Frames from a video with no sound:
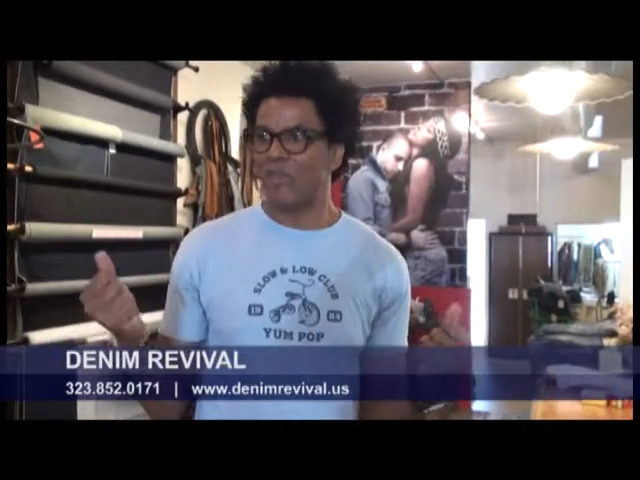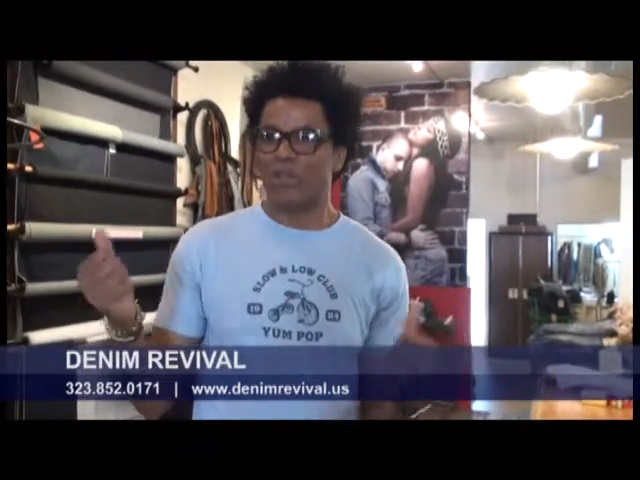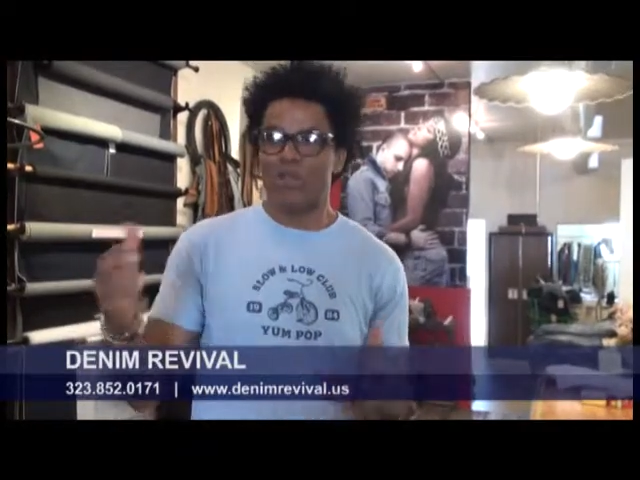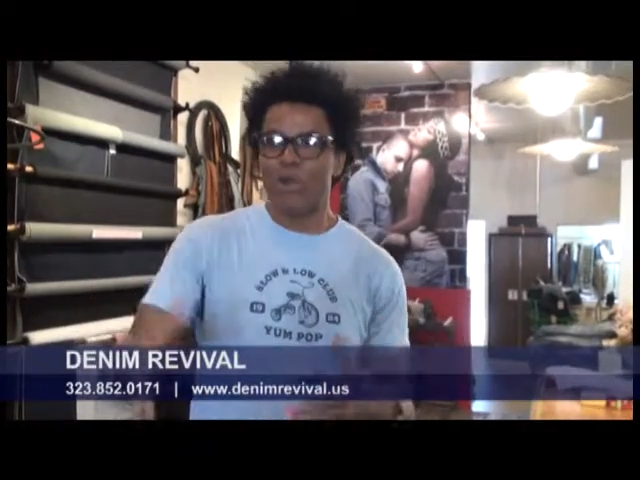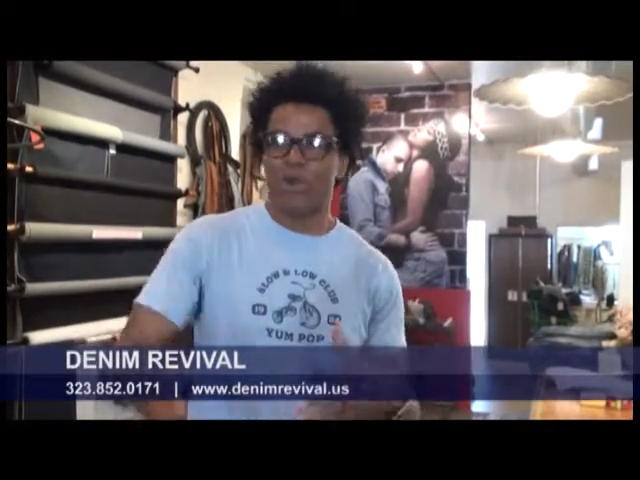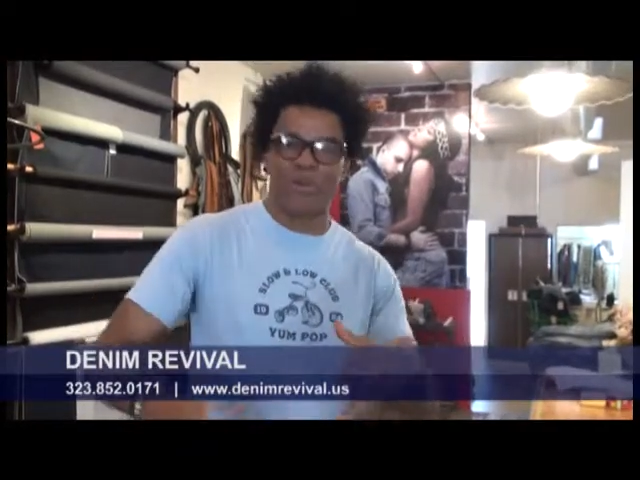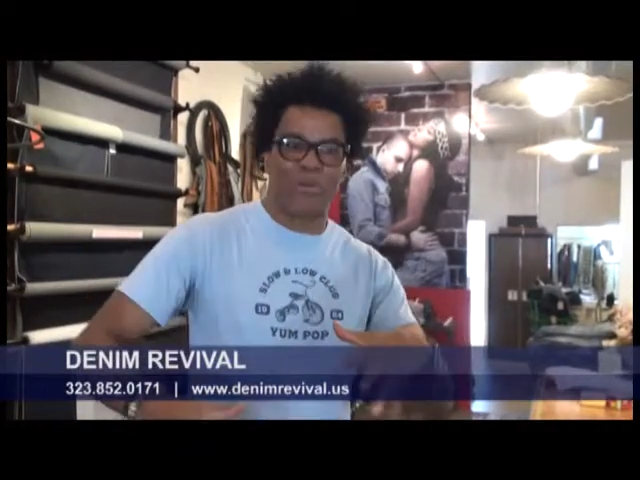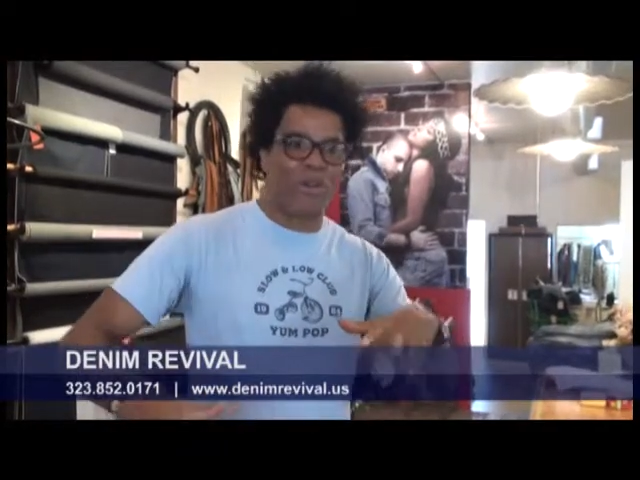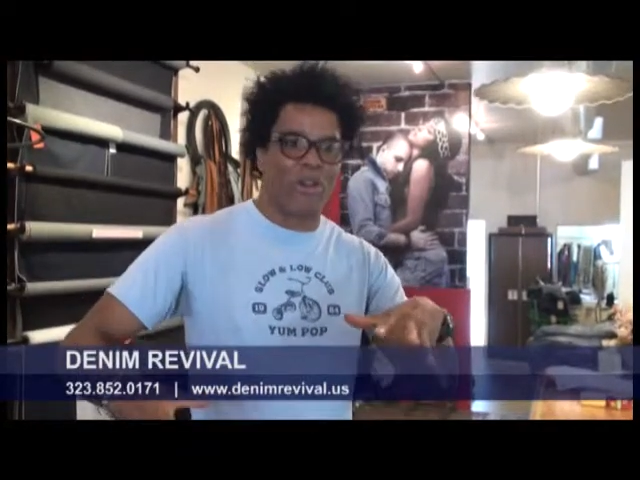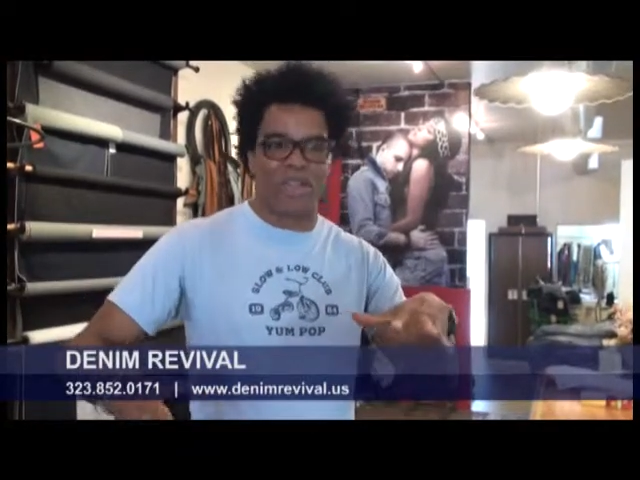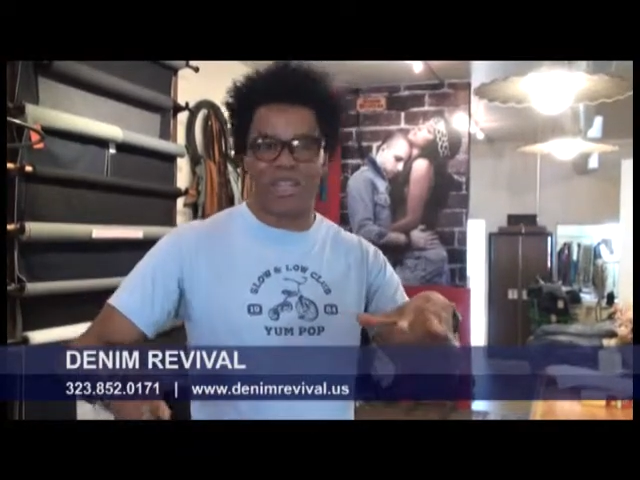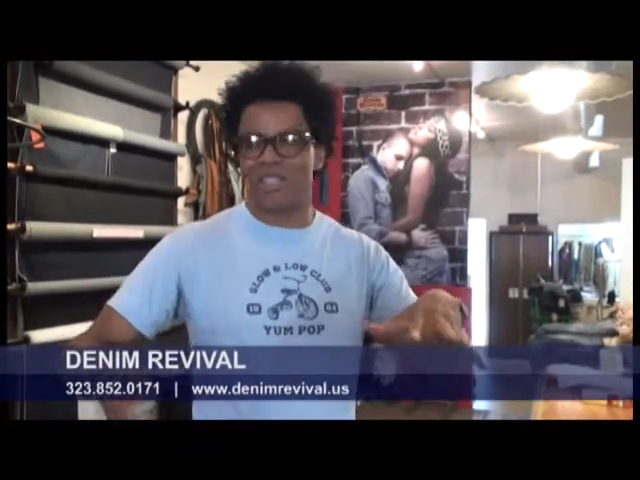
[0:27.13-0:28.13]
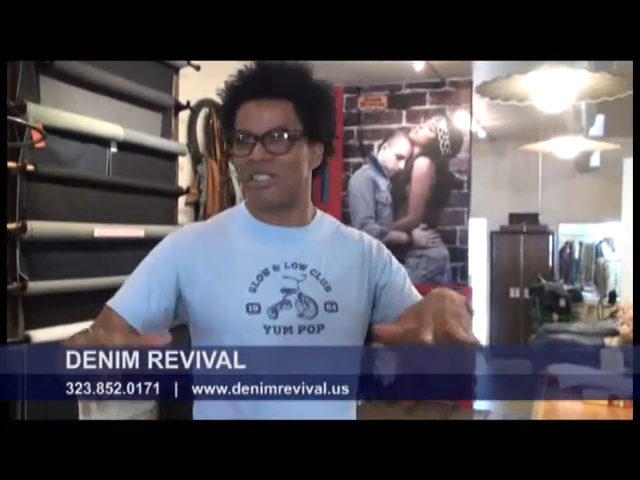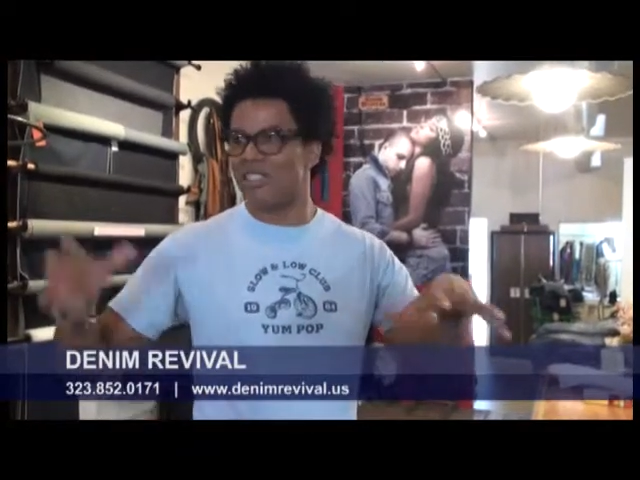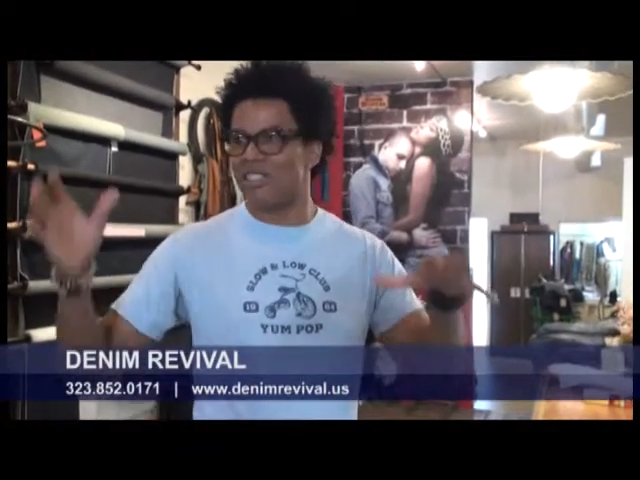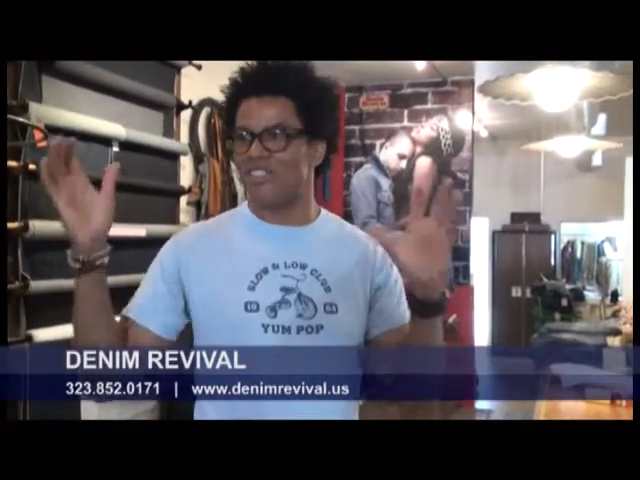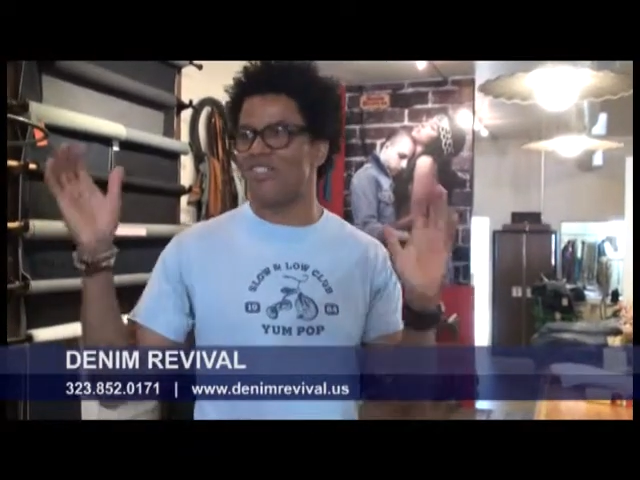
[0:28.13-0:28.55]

the corduroys, the